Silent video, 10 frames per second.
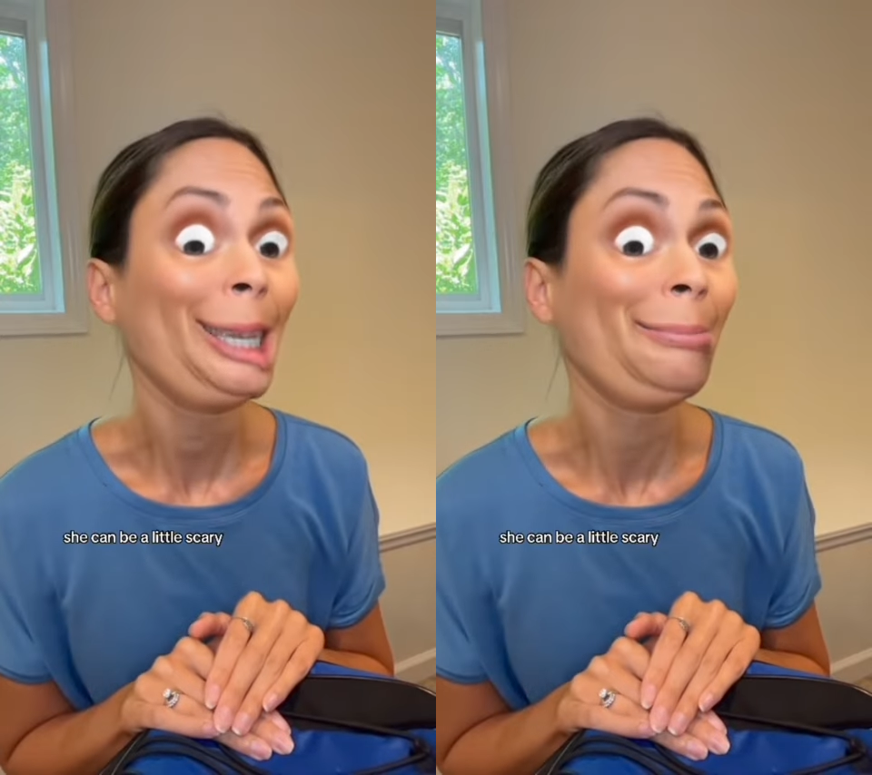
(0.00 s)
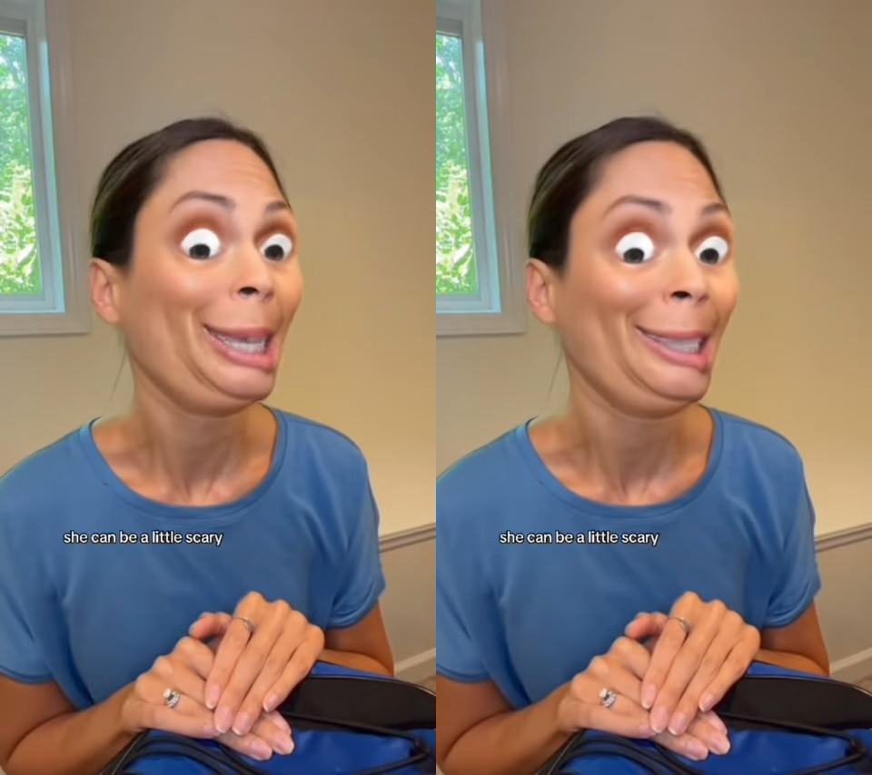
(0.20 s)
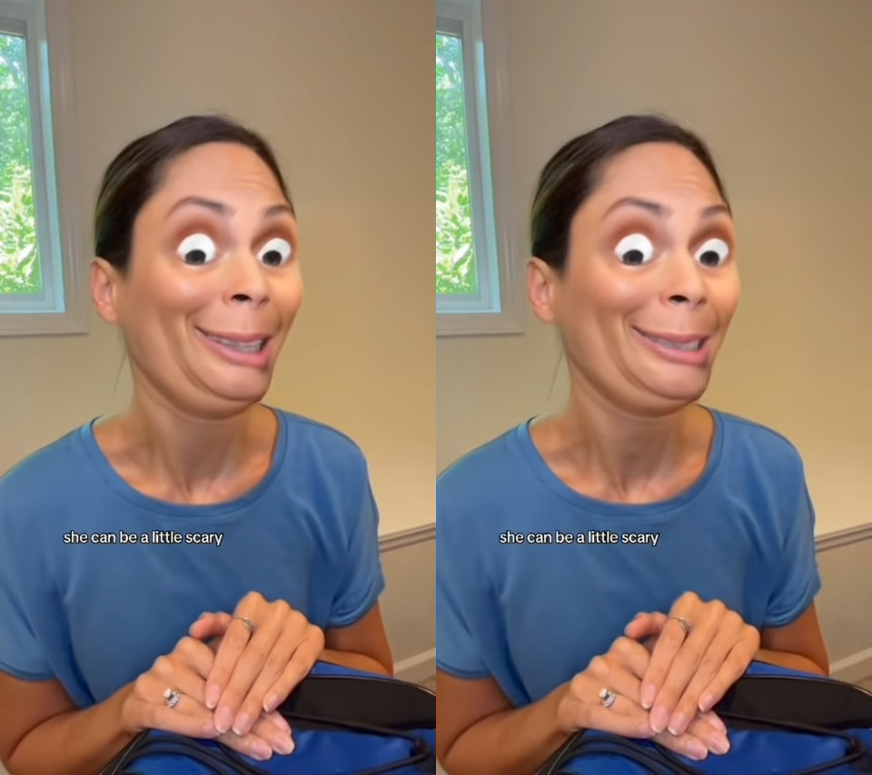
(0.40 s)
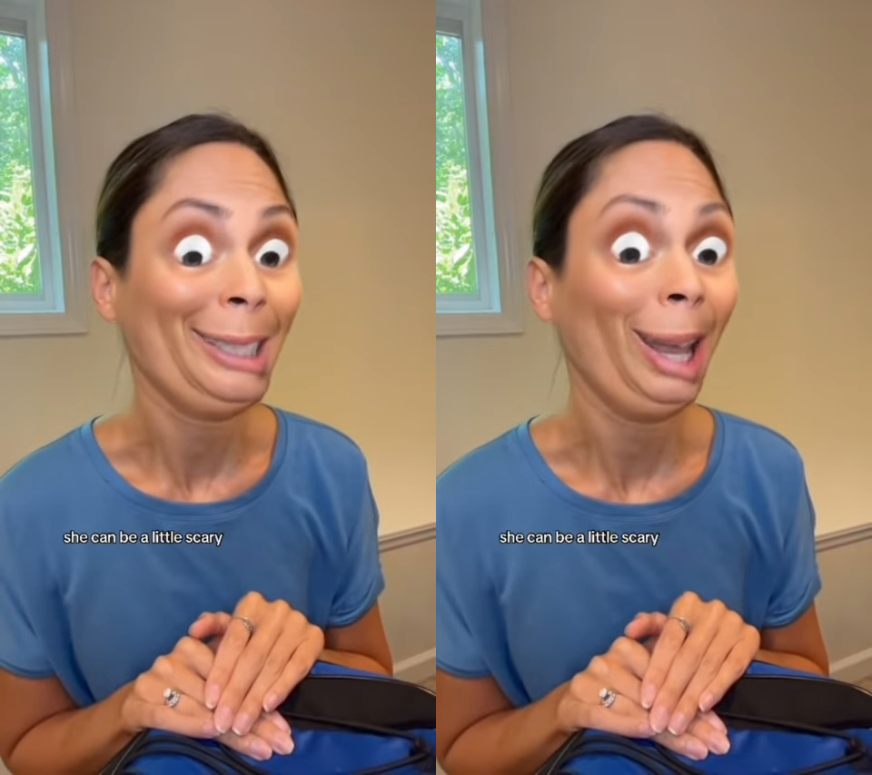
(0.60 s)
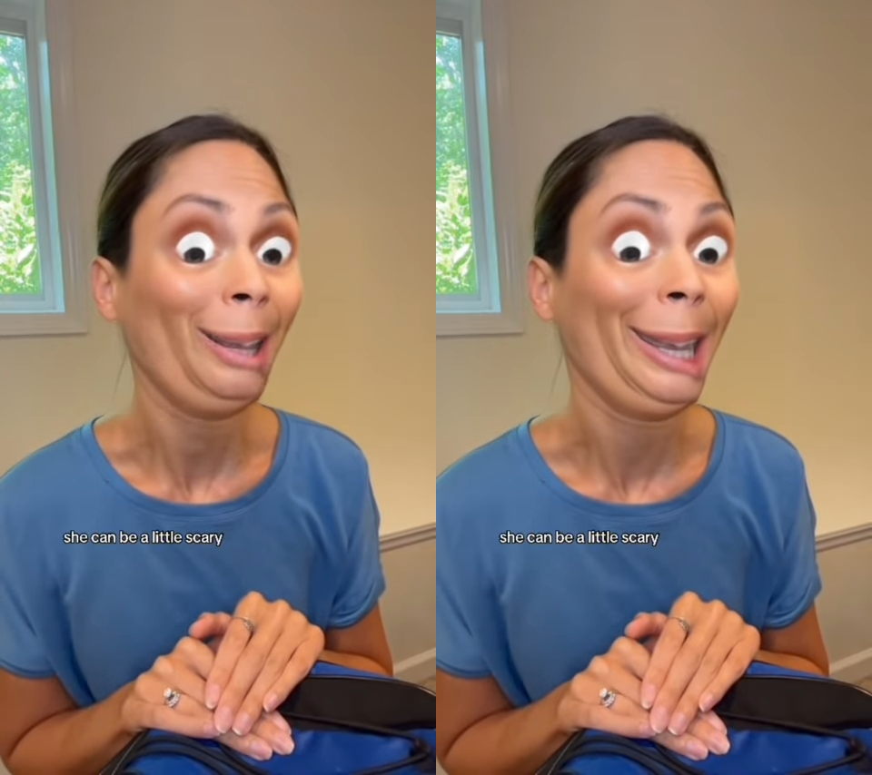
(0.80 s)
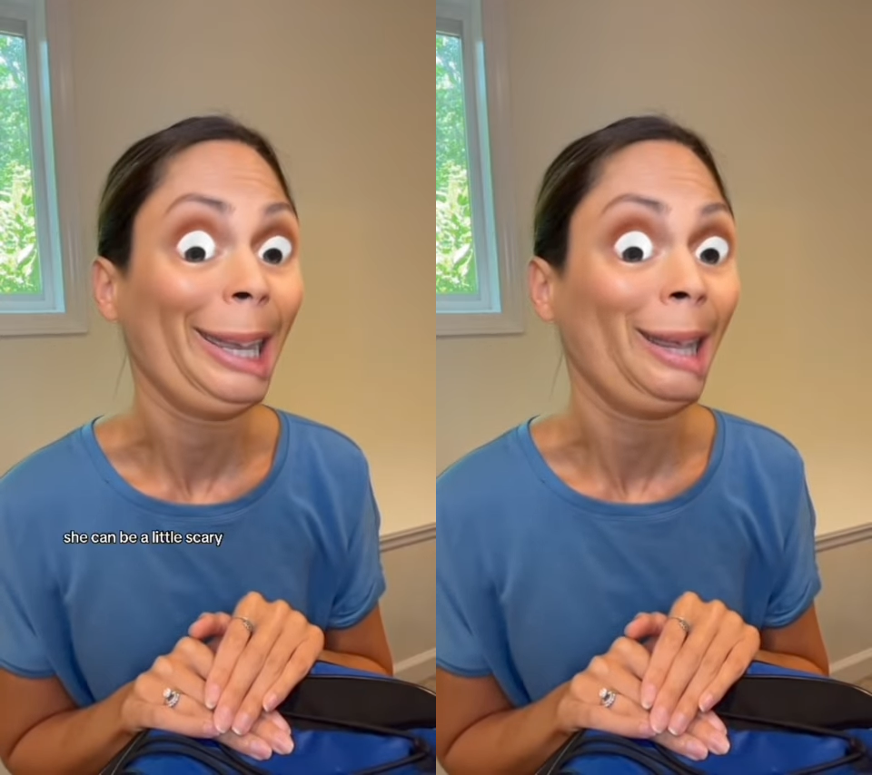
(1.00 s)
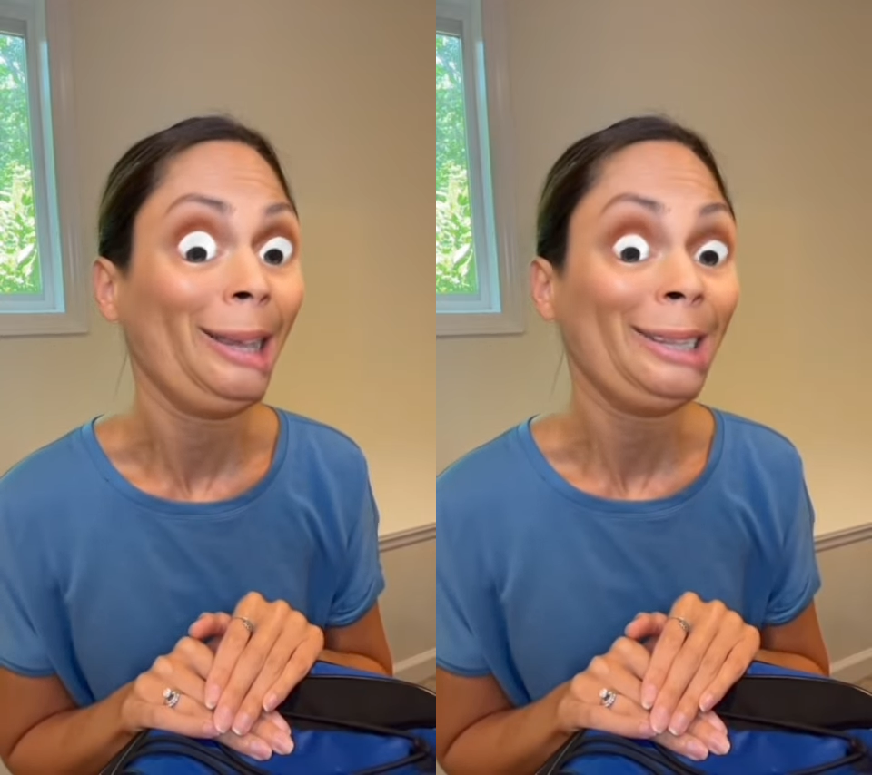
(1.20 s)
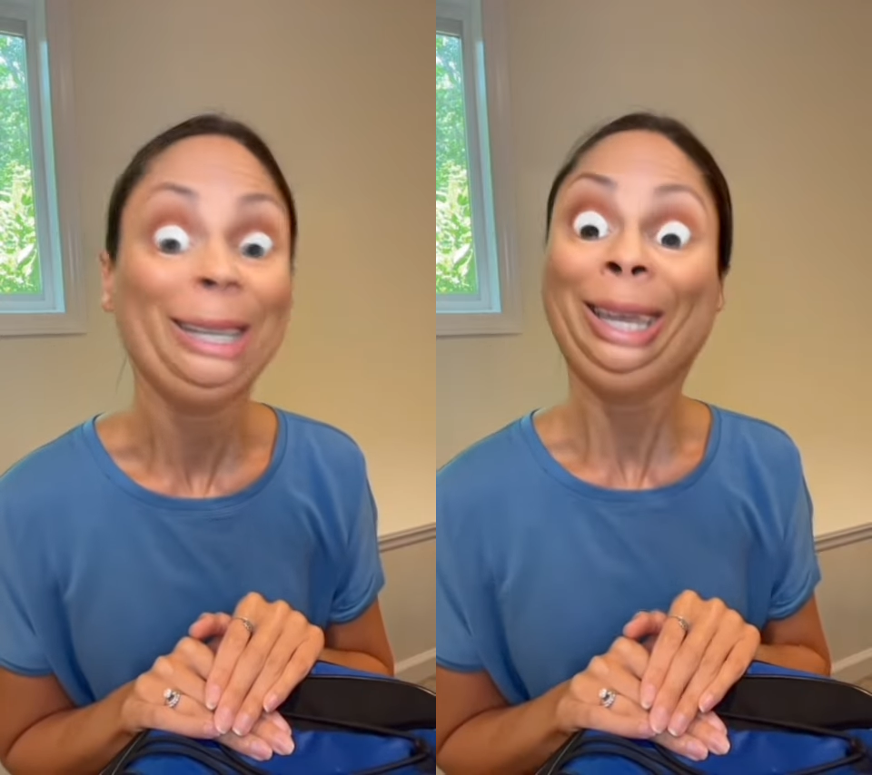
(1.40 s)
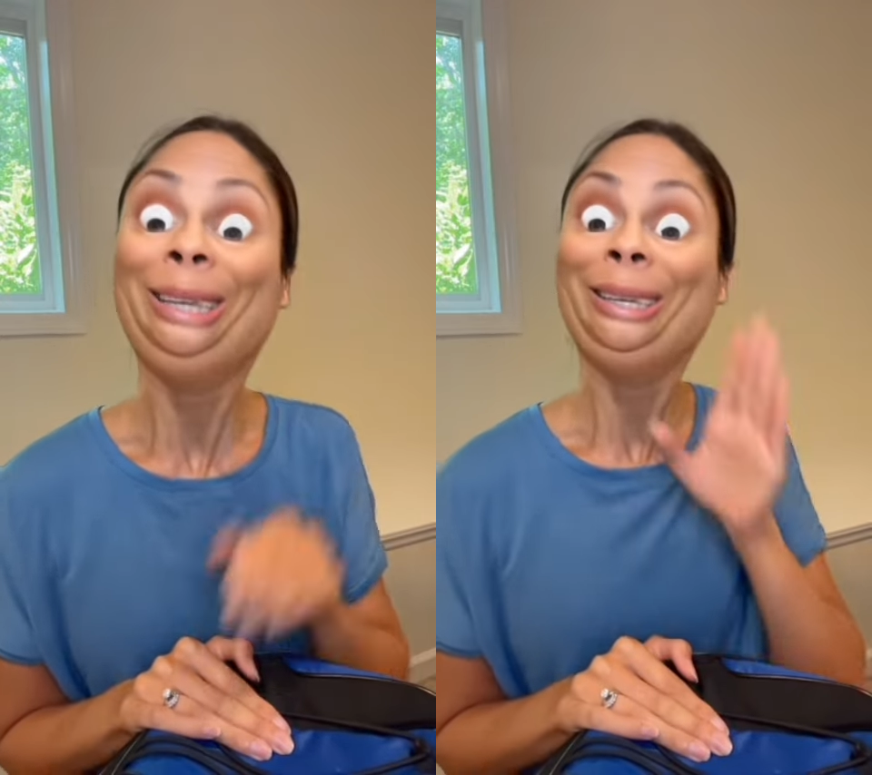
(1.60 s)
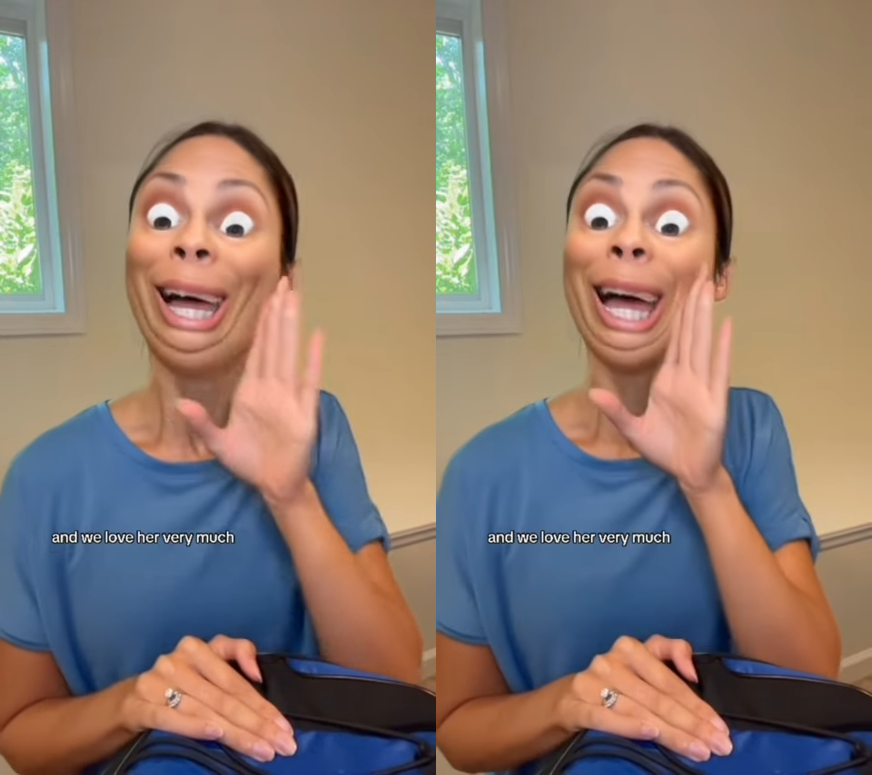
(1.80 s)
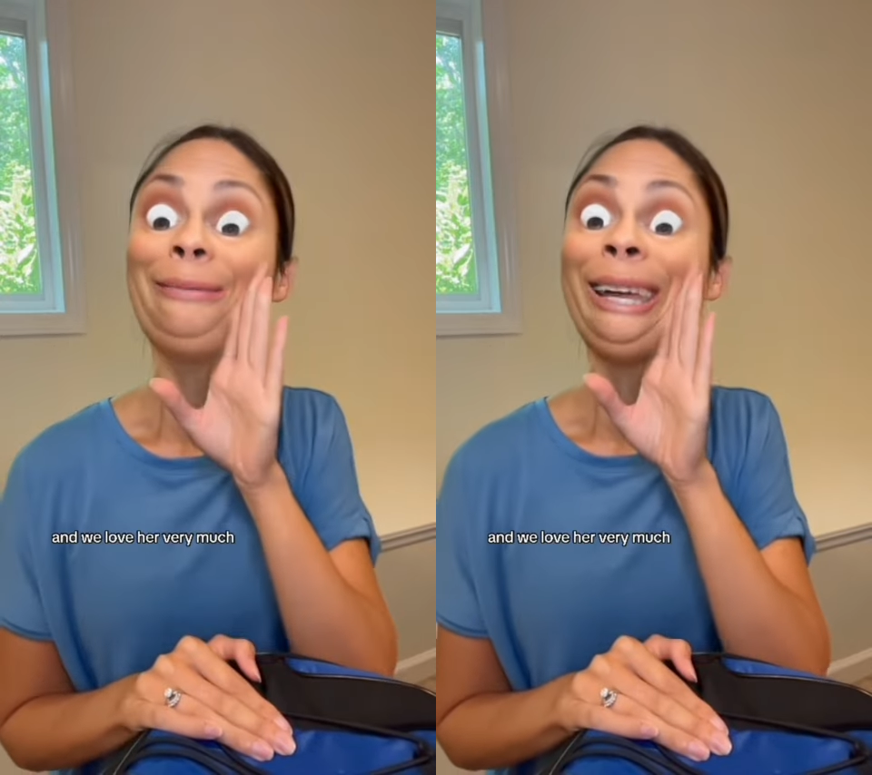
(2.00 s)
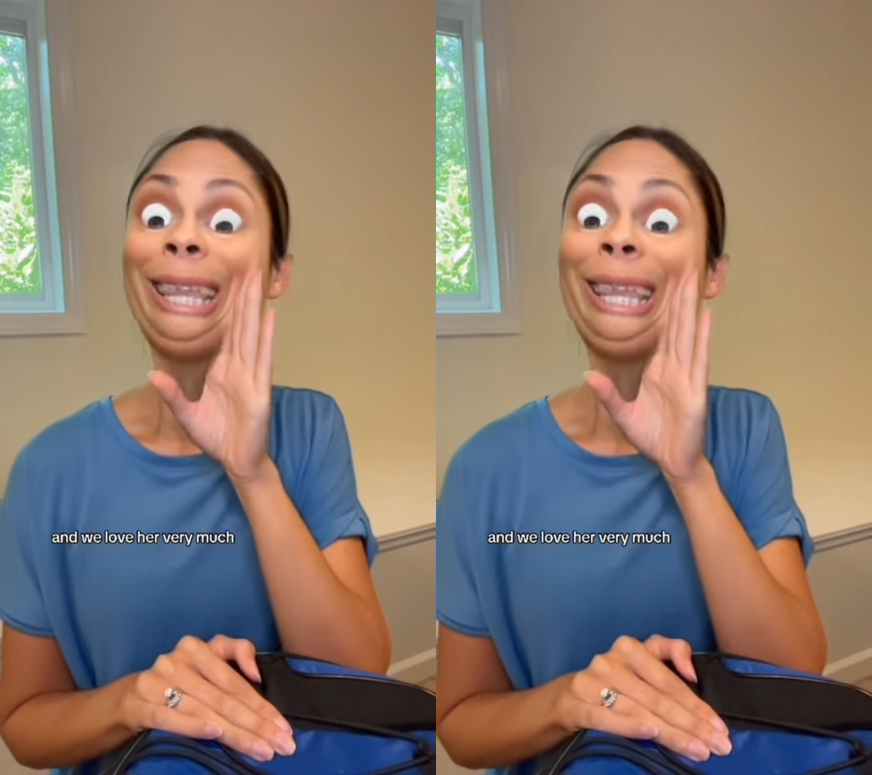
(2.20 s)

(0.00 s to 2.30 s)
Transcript: can be a little scary. And we